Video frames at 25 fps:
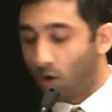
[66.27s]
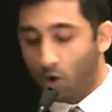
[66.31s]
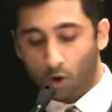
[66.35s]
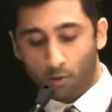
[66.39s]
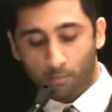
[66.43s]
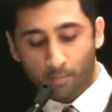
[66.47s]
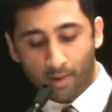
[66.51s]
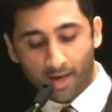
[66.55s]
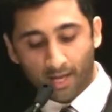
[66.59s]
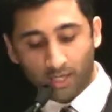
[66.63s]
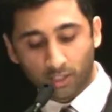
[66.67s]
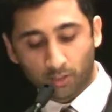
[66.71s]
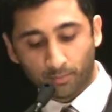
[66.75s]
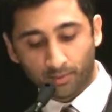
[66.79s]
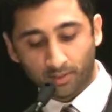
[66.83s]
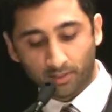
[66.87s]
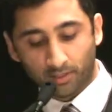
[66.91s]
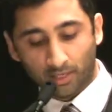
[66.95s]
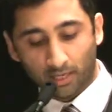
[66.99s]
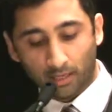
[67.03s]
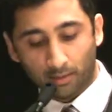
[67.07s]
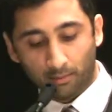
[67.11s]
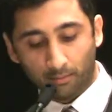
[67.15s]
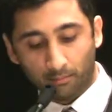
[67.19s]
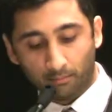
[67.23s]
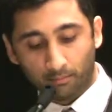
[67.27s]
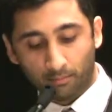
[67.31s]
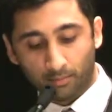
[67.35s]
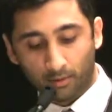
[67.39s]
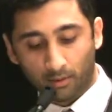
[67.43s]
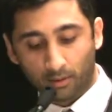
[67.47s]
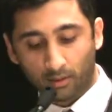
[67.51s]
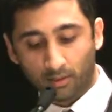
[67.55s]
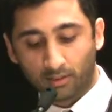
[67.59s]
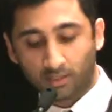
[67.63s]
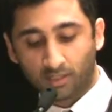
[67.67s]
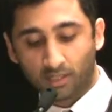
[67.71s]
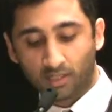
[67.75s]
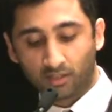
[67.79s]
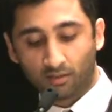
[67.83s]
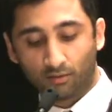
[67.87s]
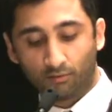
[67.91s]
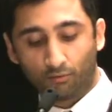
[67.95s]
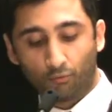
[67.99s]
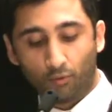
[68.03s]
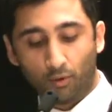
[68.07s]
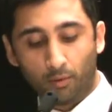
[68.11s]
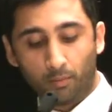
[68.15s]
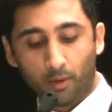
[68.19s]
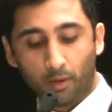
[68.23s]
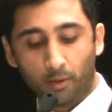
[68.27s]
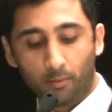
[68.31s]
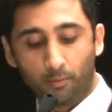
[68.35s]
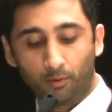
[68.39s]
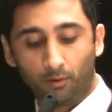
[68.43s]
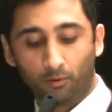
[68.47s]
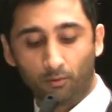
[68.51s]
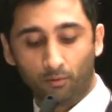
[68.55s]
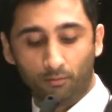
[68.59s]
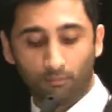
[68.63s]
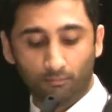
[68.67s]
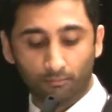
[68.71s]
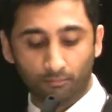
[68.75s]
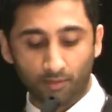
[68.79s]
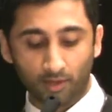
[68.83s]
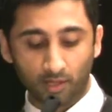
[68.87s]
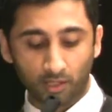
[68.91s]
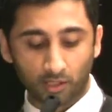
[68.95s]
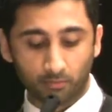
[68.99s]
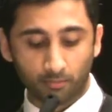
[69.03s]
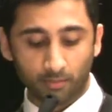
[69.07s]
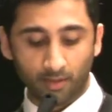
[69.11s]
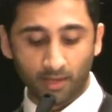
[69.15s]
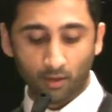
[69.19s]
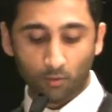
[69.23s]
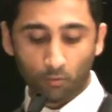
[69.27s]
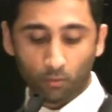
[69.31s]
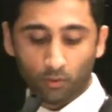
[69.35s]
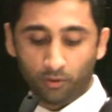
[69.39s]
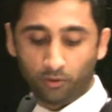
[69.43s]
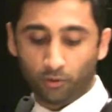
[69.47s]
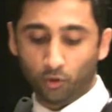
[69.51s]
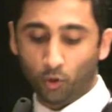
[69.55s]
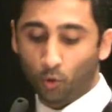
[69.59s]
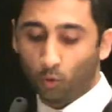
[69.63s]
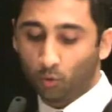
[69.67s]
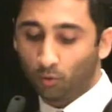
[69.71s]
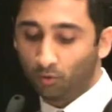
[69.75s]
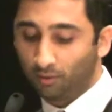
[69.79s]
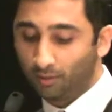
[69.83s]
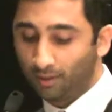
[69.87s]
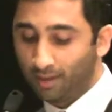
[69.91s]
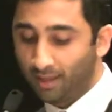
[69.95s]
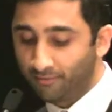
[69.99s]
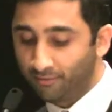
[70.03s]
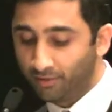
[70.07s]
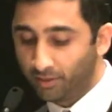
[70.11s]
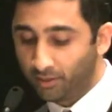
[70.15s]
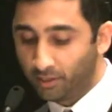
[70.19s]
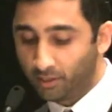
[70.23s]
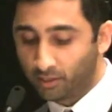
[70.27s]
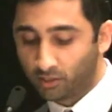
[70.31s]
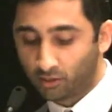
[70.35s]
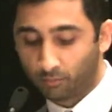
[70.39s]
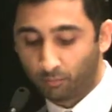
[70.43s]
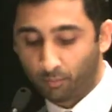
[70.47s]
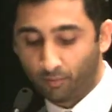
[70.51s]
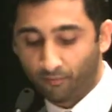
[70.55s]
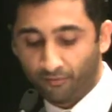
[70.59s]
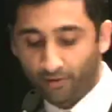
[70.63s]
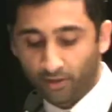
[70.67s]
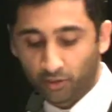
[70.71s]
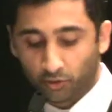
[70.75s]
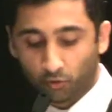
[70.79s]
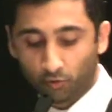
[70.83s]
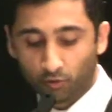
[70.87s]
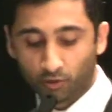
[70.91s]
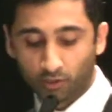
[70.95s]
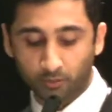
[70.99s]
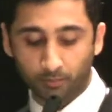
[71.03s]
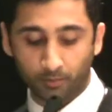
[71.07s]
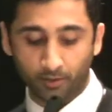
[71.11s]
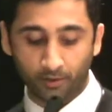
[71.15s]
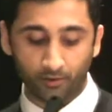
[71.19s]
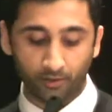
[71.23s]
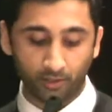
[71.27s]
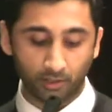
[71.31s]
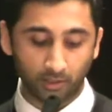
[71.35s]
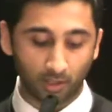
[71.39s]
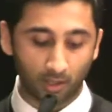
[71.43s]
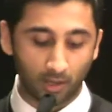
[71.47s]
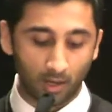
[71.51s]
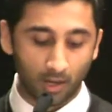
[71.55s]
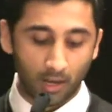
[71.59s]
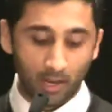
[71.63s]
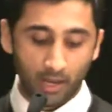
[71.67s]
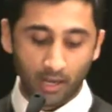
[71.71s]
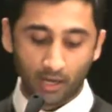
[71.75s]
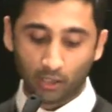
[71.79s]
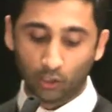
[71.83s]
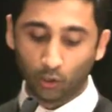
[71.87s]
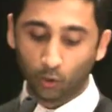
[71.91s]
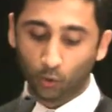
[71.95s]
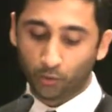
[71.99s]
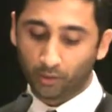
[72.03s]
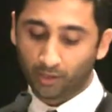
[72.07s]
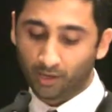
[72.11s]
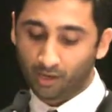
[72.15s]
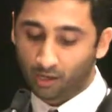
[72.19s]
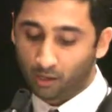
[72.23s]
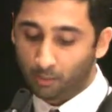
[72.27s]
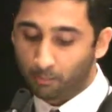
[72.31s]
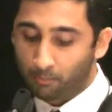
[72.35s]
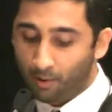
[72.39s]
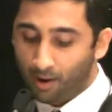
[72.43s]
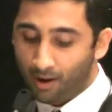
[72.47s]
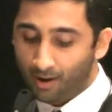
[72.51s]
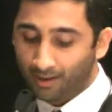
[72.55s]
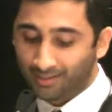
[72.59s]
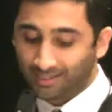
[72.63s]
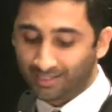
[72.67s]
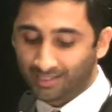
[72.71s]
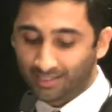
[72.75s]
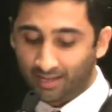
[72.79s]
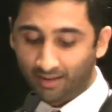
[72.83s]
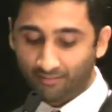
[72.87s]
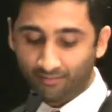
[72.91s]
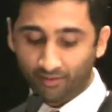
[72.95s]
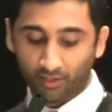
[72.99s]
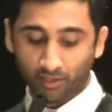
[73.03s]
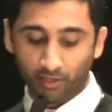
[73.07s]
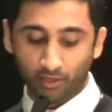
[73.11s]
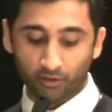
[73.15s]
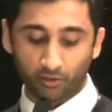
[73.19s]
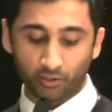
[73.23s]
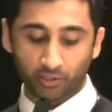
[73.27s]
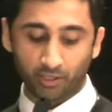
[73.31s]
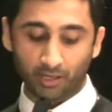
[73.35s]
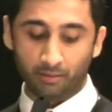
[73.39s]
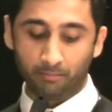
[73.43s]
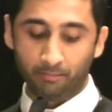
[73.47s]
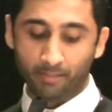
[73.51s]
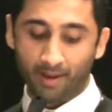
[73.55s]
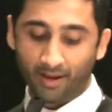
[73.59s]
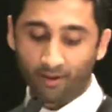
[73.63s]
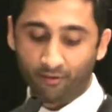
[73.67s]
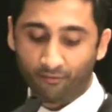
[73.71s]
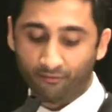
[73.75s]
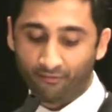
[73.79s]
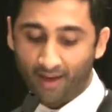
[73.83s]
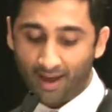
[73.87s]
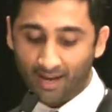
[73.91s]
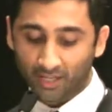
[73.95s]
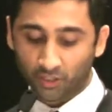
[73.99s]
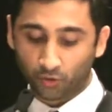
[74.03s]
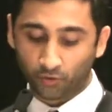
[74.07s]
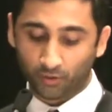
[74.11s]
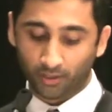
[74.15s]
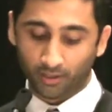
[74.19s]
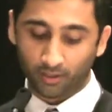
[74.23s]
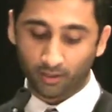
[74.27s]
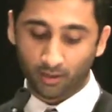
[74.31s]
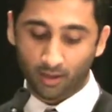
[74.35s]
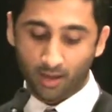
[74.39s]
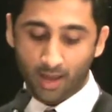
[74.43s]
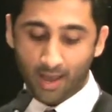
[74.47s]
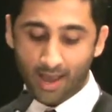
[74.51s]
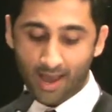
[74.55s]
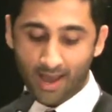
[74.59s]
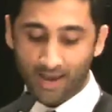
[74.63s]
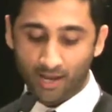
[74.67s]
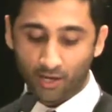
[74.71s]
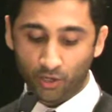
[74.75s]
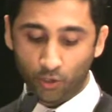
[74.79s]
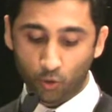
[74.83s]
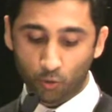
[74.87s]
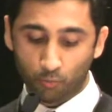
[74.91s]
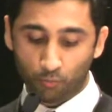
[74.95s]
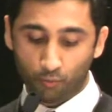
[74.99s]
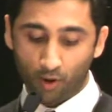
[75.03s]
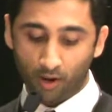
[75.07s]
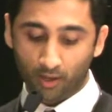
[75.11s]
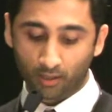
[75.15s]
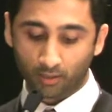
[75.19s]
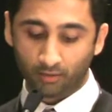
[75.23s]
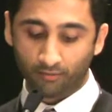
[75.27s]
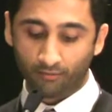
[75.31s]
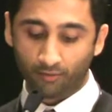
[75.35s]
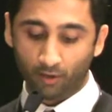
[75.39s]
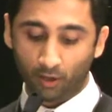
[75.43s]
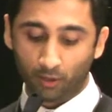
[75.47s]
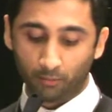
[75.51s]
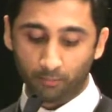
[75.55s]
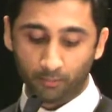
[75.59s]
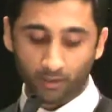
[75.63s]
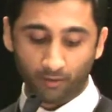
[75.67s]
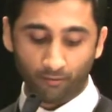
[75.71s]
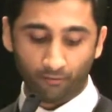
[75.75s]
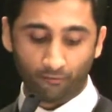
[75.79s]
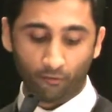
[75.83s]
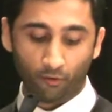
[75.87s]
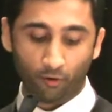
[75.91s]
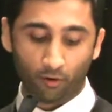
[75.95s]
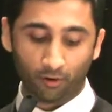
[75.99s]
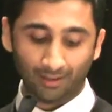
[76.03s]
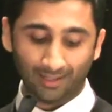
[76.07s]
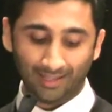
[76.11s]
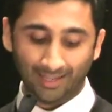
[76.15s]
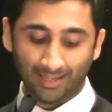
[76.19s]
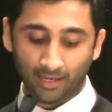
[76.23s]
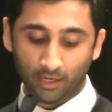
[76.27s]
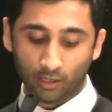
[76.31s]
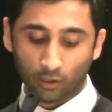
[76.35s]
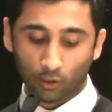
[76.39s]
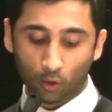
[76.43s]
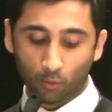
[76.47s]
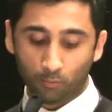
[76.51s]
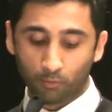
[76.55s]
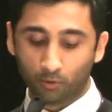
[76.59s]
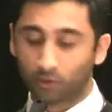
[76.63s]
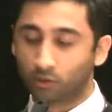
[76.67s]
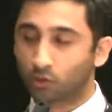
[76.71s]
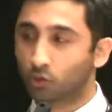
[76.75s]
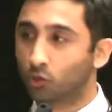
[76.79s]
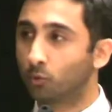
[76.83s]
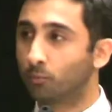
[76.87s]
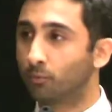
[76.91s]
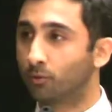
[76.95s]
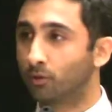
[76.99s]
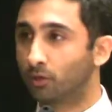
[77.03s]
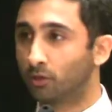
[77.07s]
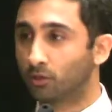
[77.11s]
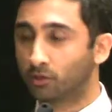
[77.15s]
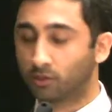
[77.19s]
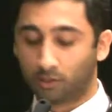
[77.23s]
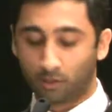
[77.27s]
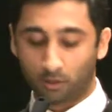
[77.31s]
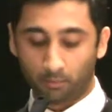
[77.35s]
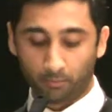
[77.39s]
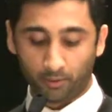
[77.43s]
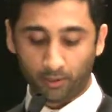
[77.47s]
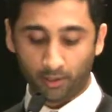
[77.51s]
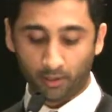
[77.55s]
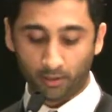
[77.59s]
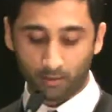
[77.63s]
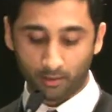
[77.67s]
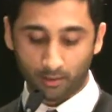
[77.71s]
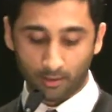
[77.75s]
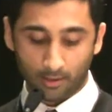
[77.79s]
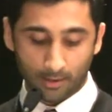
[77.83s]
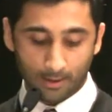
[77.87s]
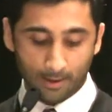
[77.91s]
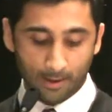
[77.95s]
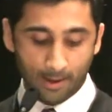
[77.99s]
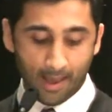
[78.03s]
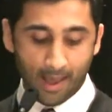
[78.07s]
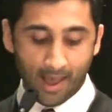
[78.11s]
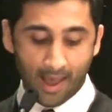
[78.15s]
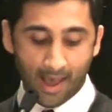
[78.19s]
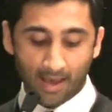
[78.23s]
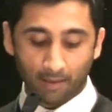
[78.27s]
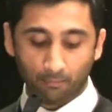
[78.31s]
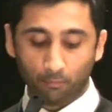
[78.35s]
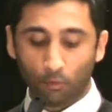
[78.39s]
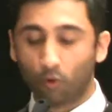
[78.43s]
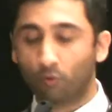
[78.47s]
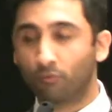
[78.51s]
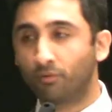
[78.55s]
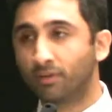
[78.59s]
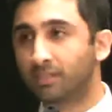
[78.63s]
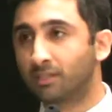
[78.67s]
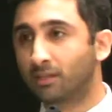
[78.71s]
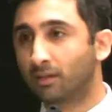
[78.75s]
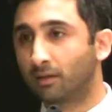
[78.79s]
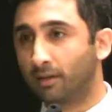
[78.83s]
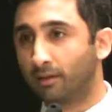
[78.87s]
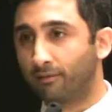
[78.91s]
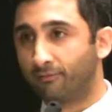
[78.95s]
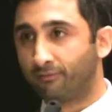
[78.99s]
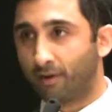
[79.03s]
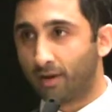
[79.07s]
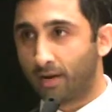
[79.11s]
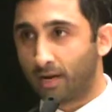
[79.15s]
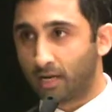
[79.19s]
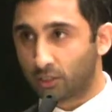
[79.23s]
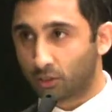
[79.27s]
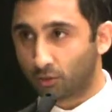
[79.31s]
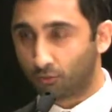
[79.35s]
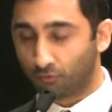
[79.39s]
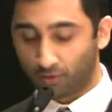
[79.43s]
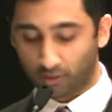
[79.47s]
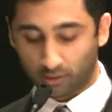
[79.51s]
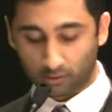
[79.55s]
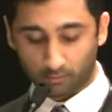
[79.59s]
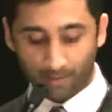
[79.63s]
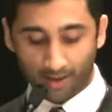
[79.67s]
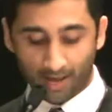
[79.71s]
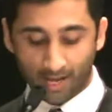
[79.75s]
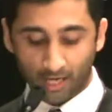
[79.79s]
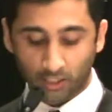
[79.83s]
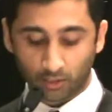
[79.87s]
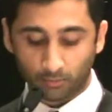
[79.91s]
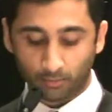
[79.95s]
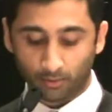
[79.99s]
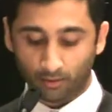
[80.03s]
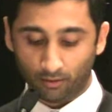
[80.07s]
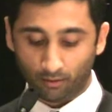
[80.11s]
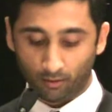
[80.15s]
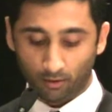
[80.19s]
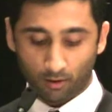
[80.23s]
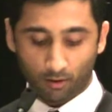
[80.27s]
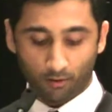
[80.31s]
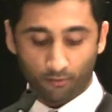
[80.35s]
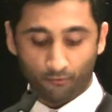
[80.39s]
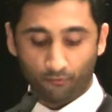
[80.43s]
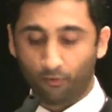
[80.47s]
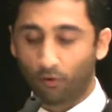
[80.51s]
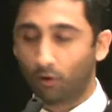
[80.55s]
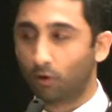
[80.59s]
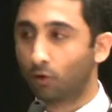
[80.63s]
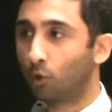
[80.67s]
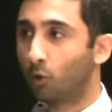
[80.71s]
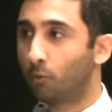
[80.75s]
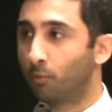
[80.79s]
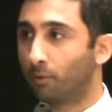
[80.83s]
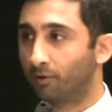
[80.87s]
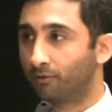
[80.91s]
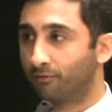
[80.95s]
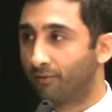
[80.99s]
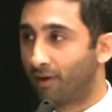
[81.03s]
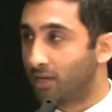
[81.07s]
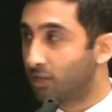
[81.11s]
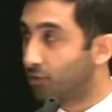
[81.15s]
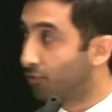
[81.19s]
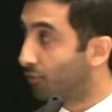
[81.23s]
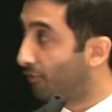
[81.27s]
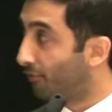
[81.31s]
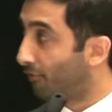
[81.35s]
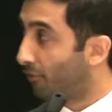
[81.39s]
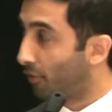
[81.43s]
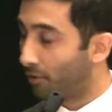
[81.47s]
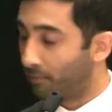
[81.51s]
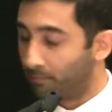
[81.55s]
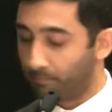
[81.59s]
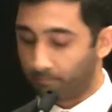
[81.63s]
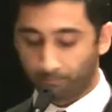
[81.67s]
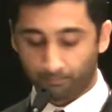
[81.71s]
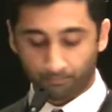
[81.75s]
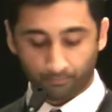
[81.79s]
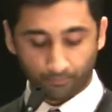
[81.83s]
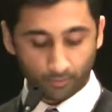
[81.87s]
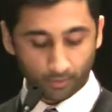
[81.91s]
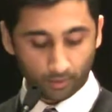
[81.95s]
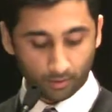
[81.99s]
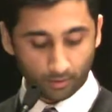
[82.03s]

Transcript: Our management team consists of 3 people. This me with a total of 11 years of professional experience, including a combined 7 years in manufacturing and new product development for a leading global consumer goods company, and more recently in financial risk management for a global advisory firm.